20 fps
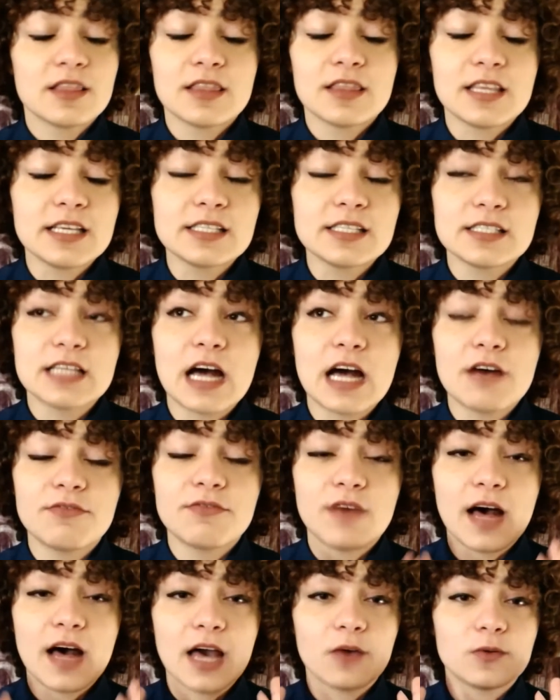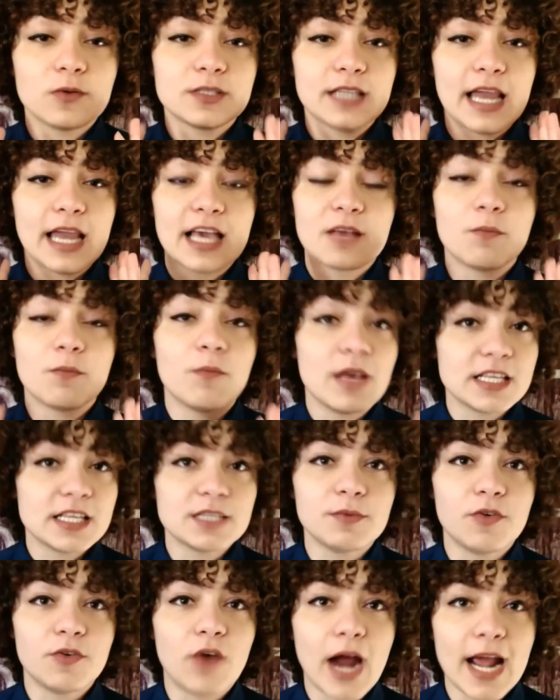this stuff, I was like
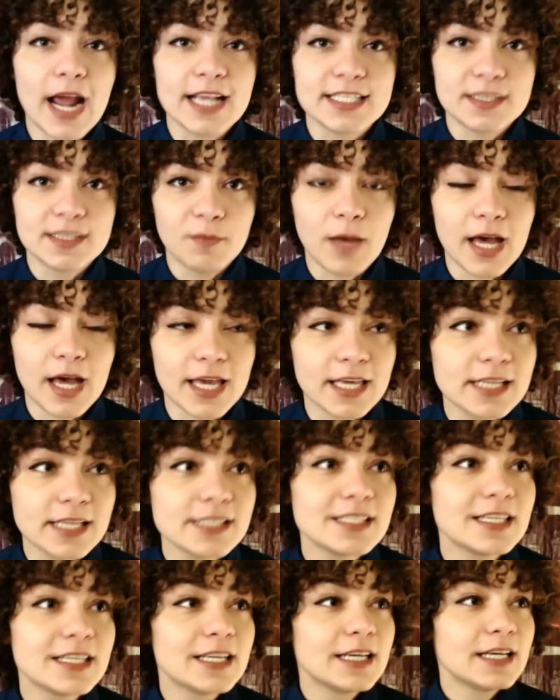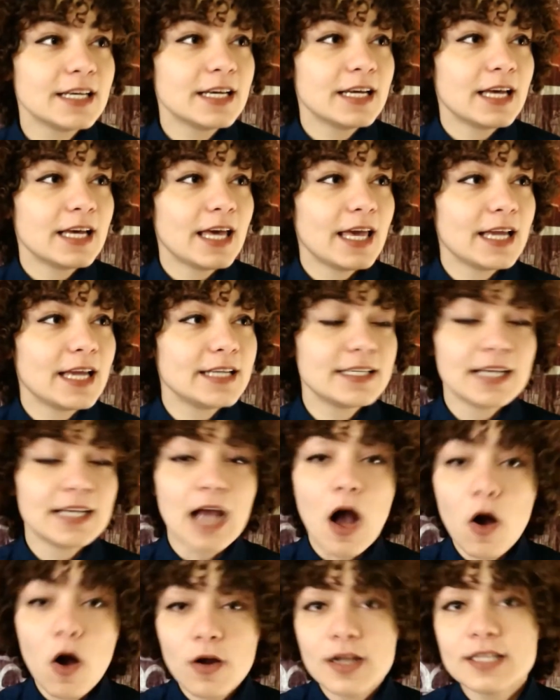mesmerized by it. And
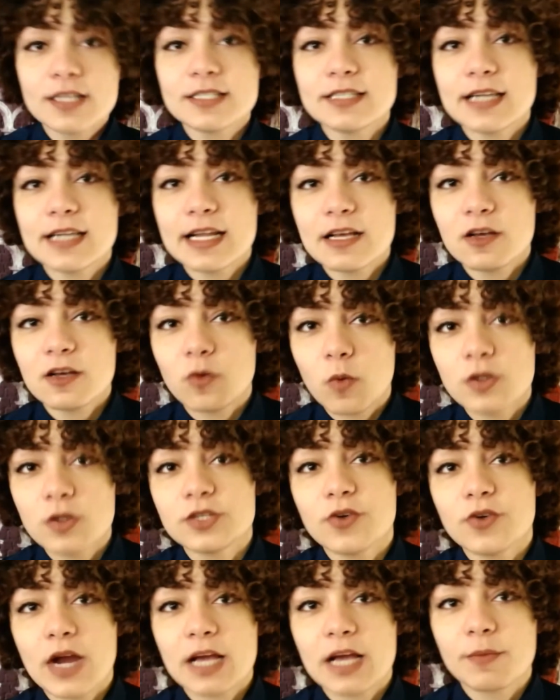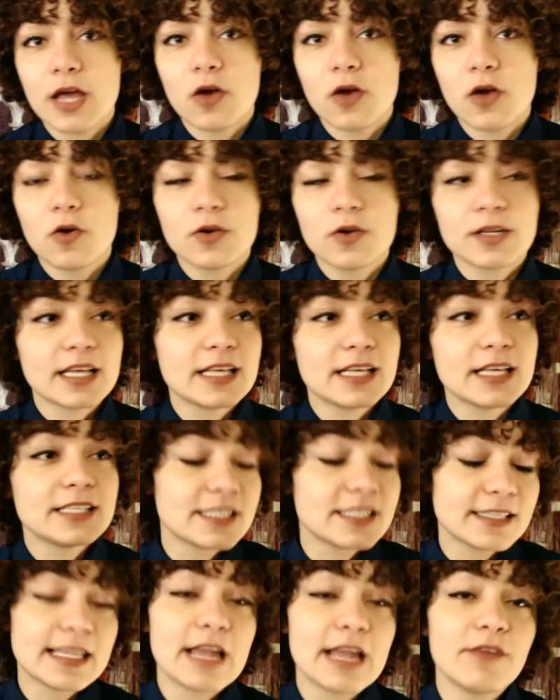honestly, One Direct Priority
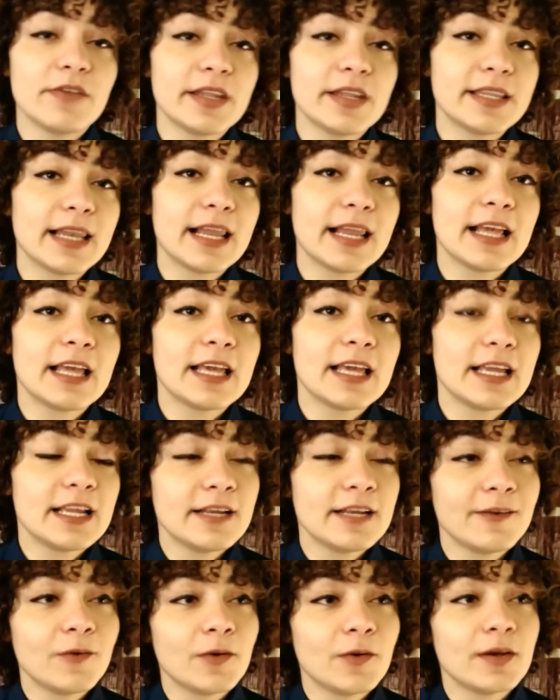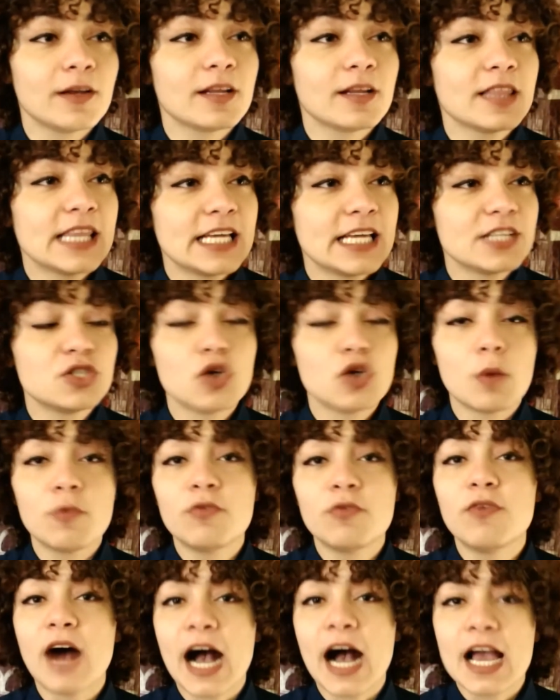is definitely in the top
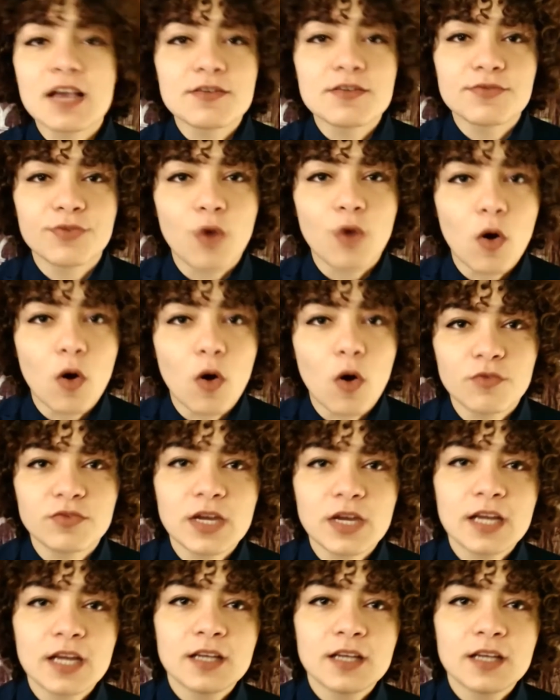5 of